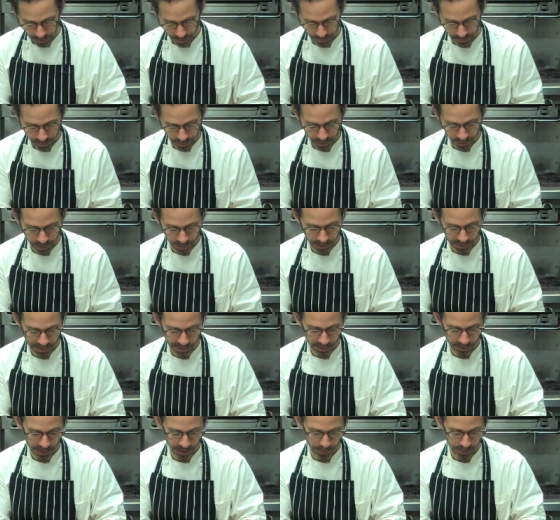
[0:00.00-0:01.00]
and then you're going to
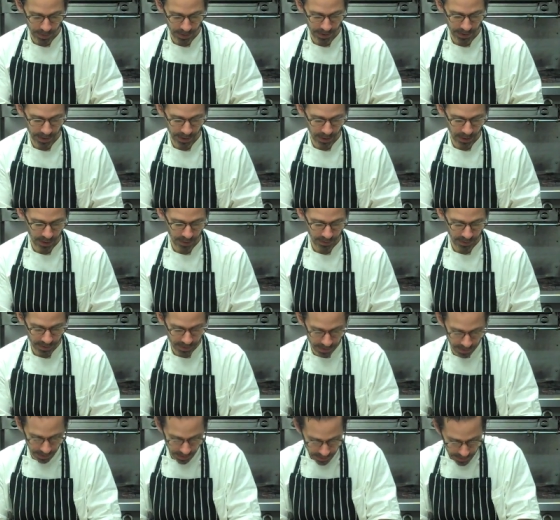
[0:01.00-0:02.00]
scrape it and get all the
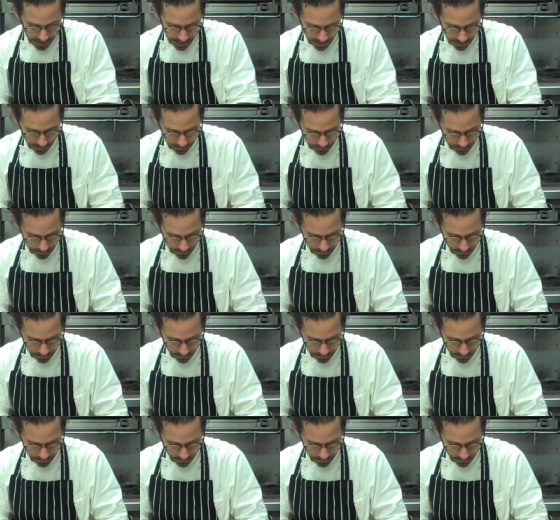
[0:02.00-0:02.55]
seeds out.